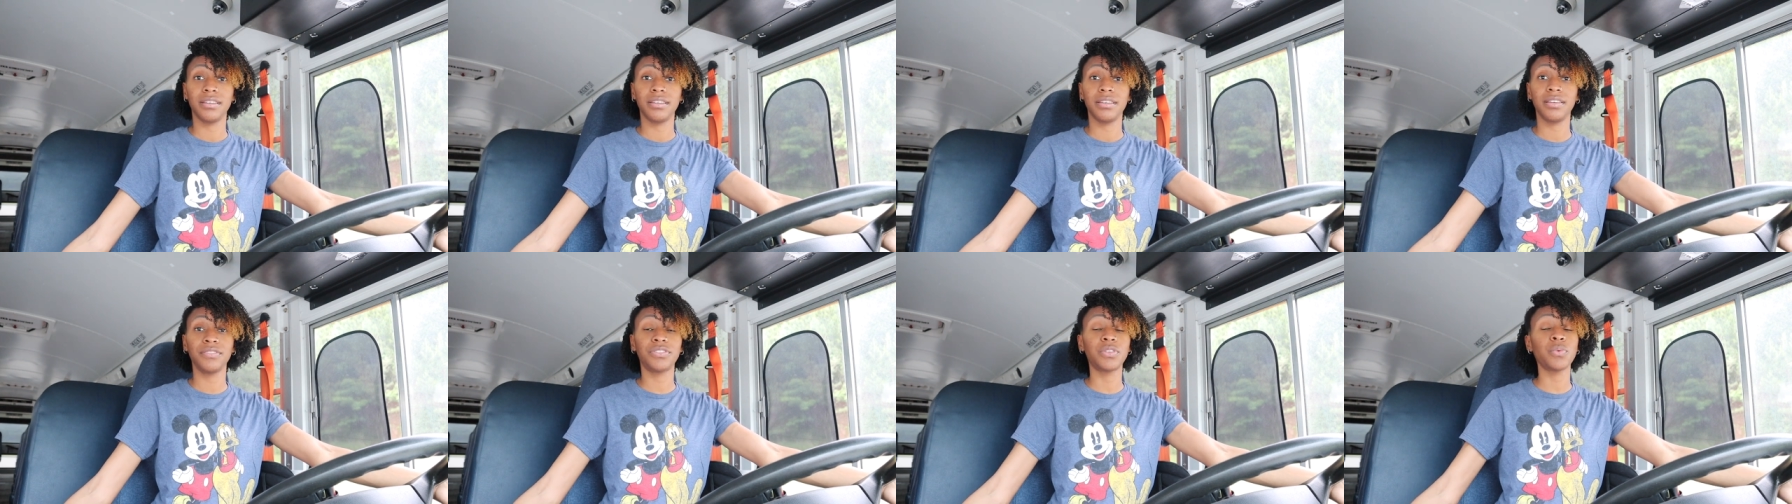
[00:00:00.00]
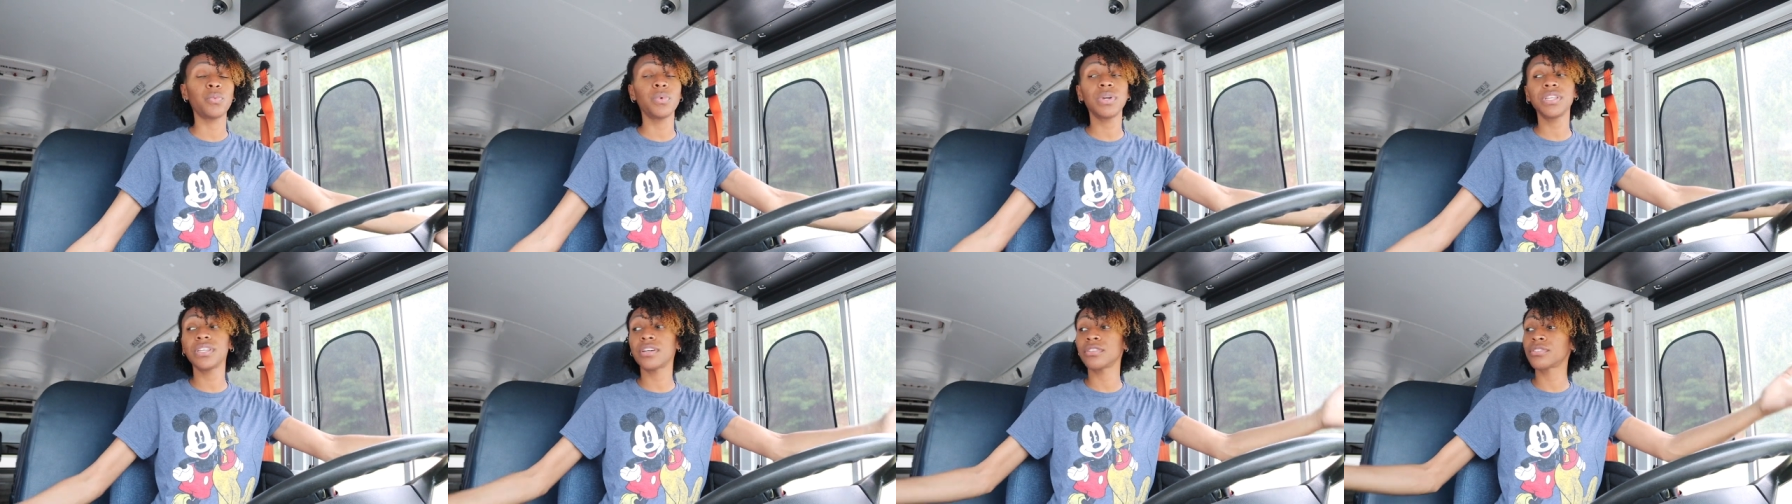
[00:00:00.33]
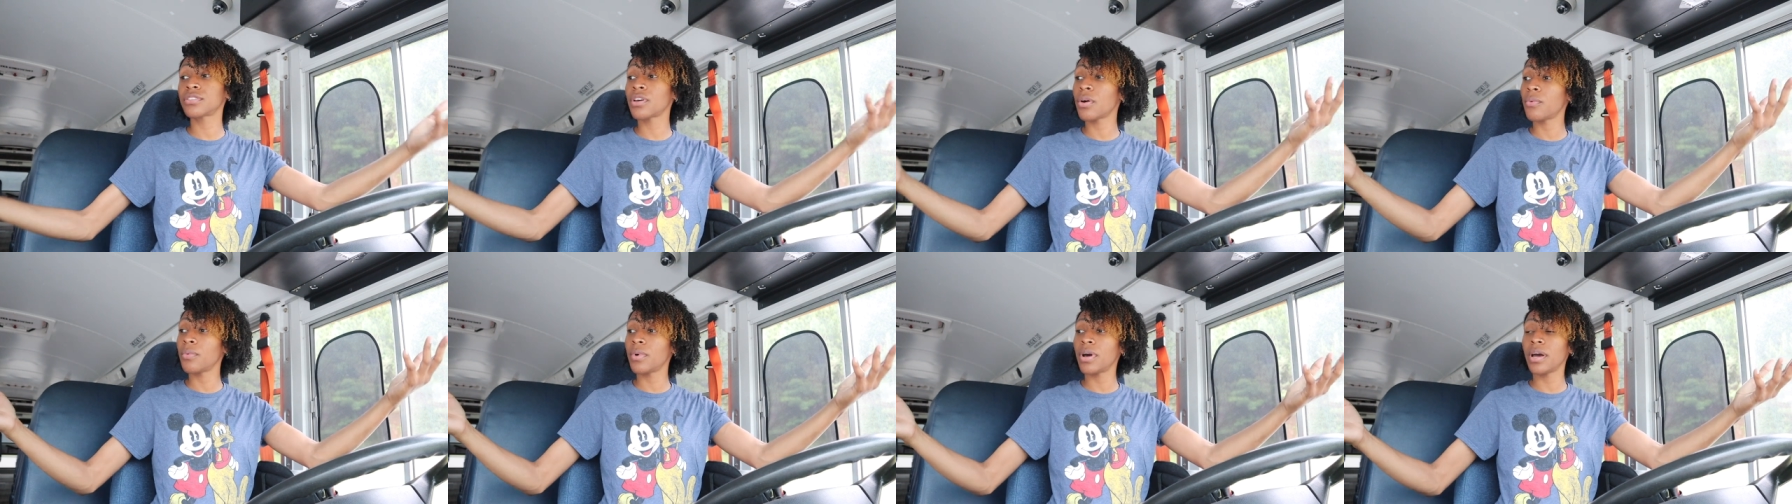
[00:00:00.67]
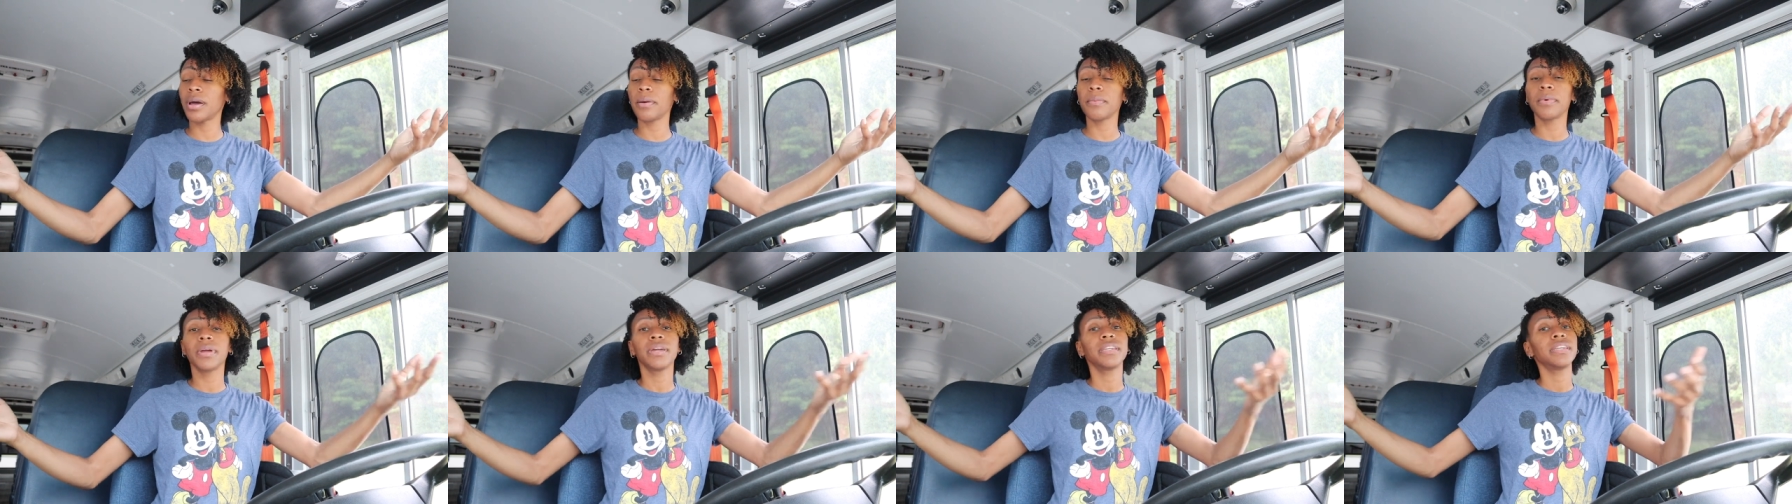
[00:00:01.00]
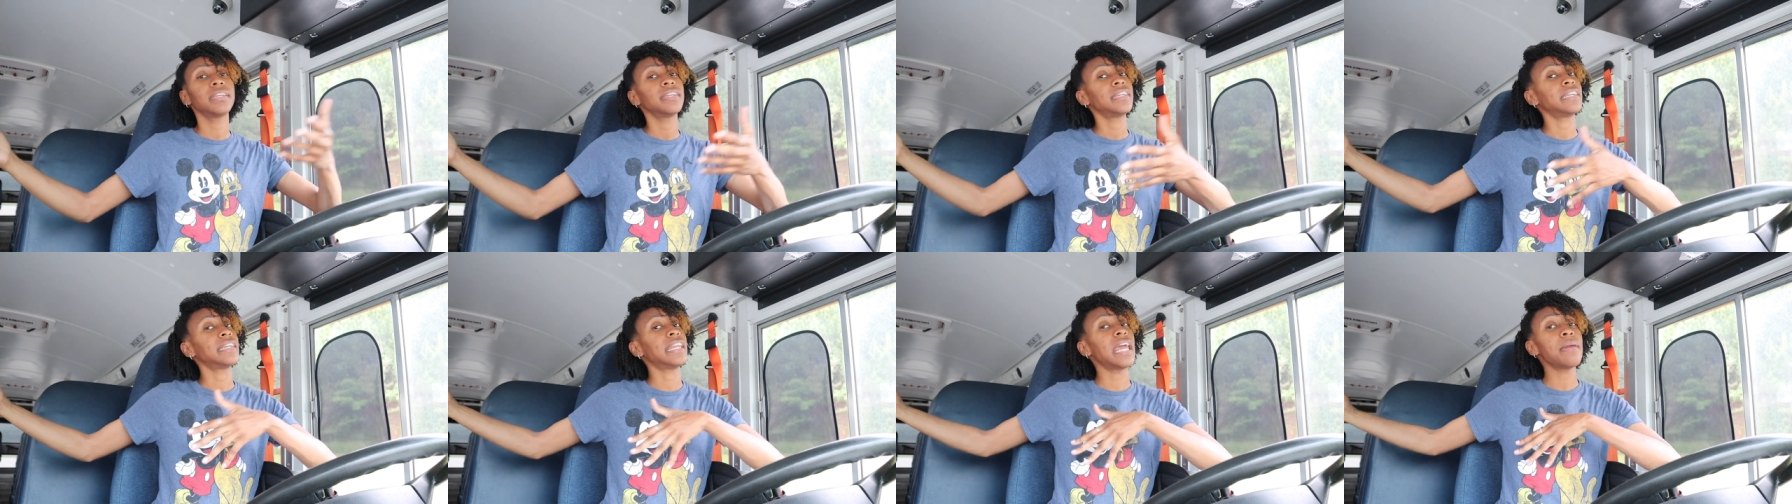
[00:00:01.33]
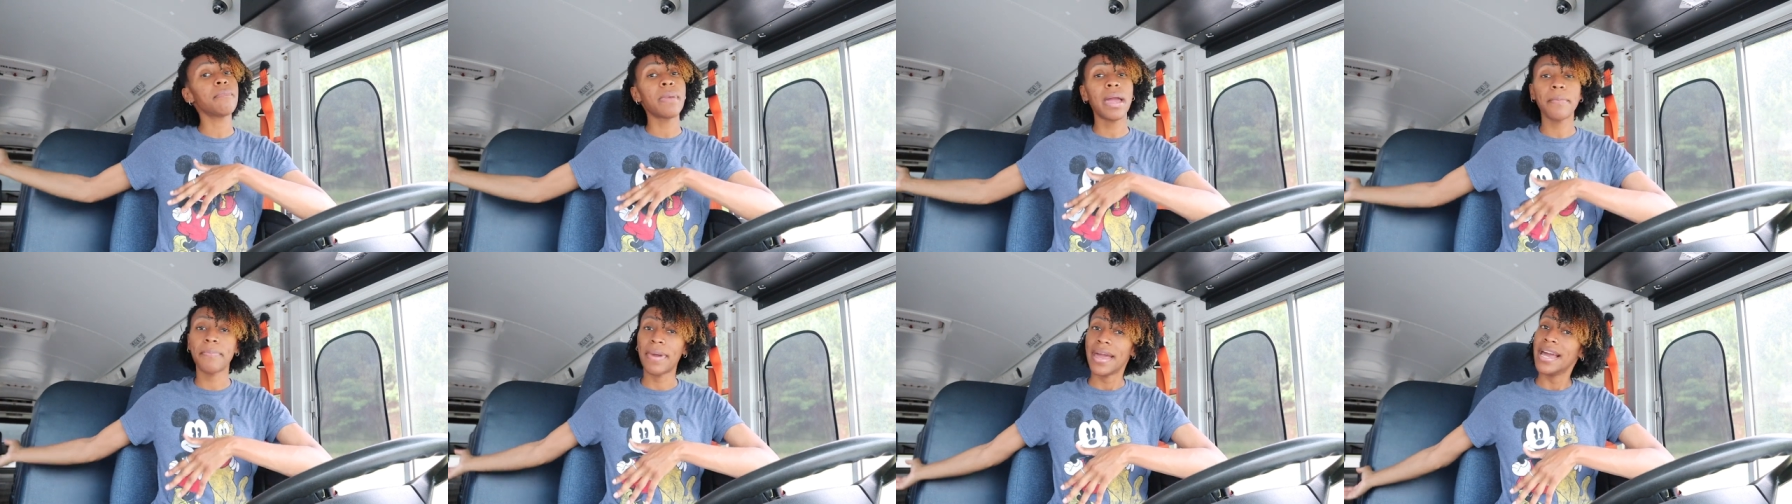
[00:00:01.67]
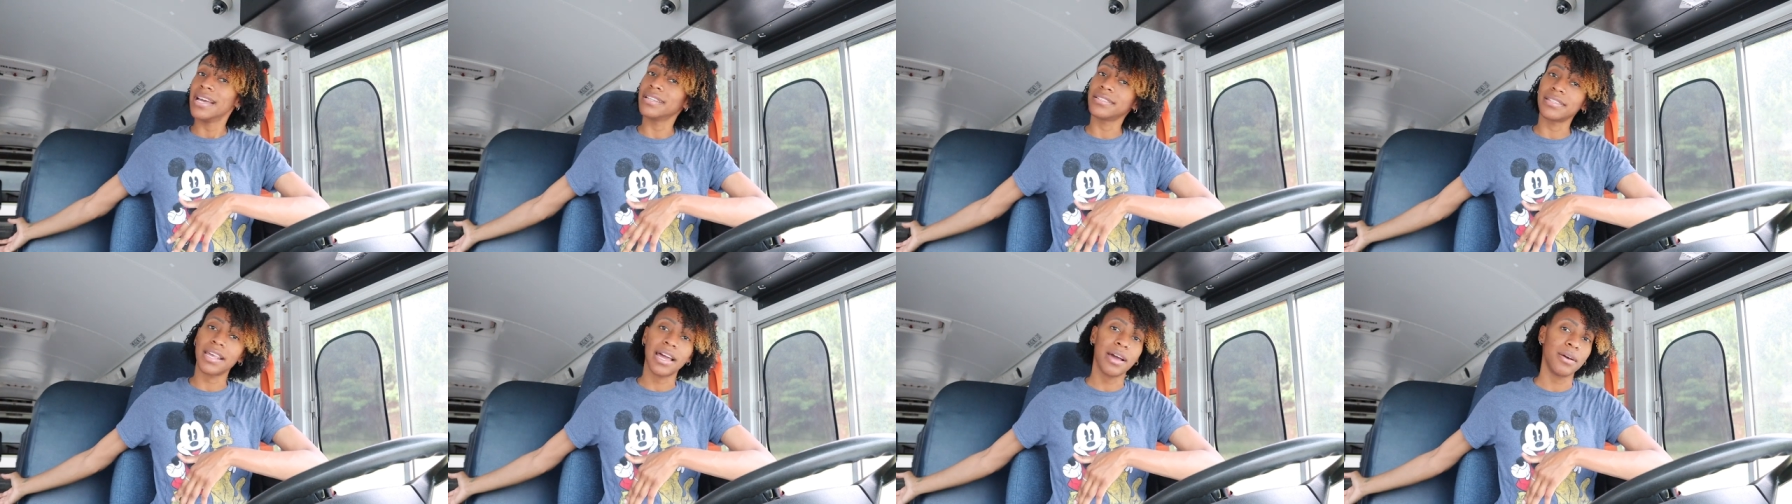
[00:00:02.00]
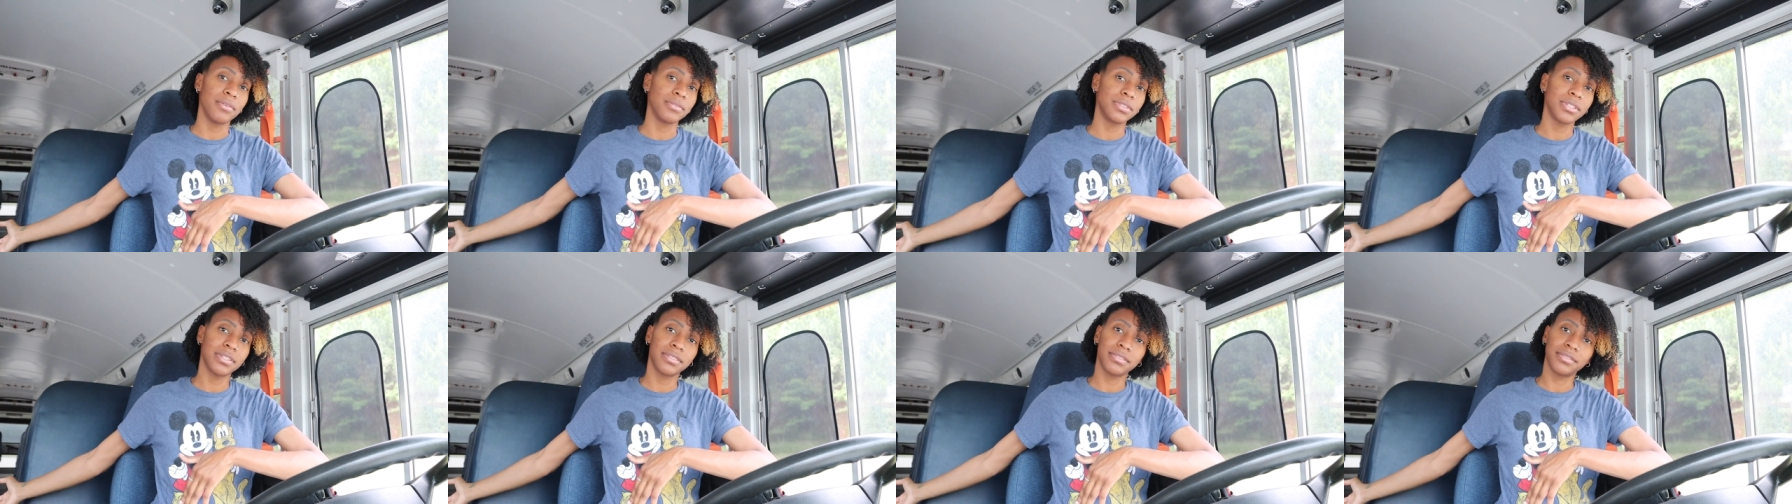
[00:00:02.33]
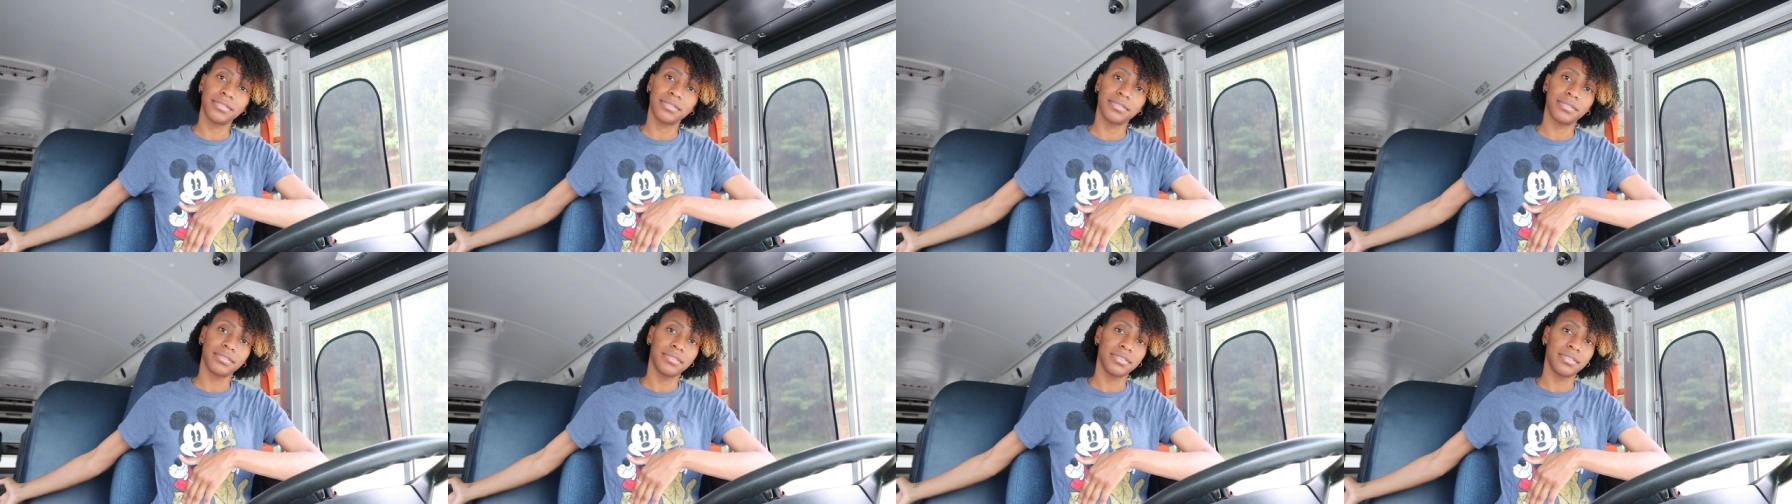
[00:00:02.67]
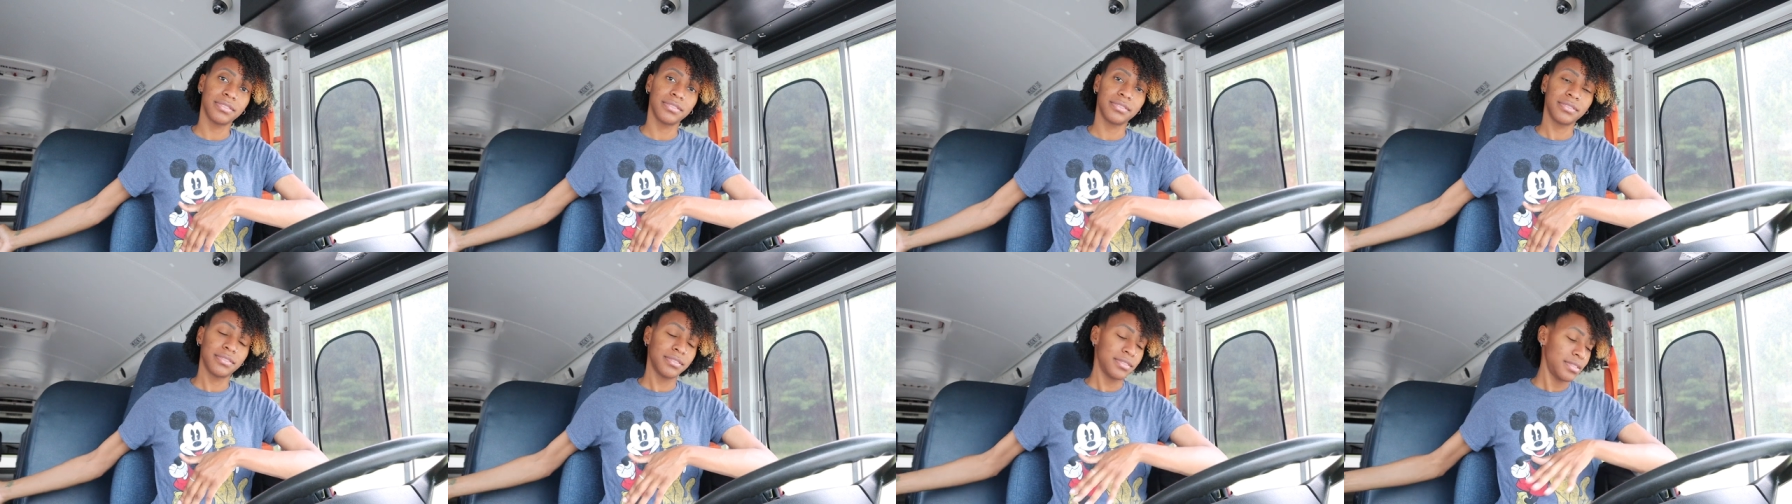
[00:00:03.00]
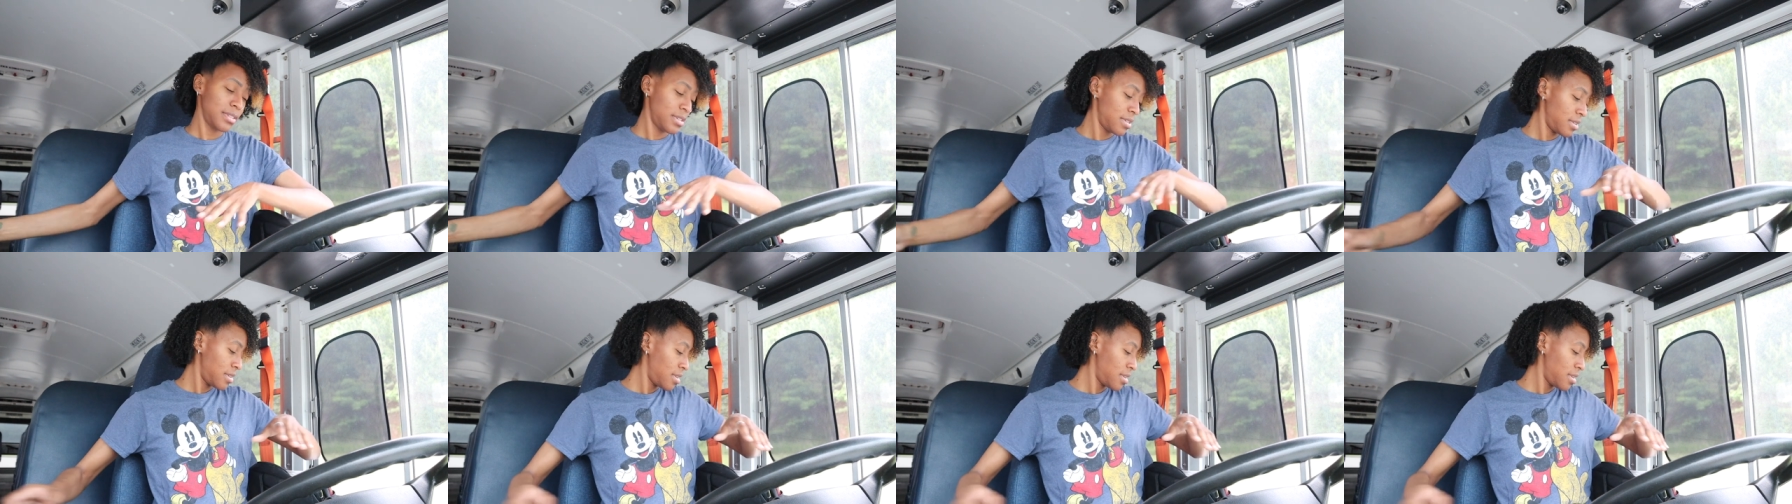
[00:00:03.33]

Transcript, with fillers: If the windows go up, they might pass out.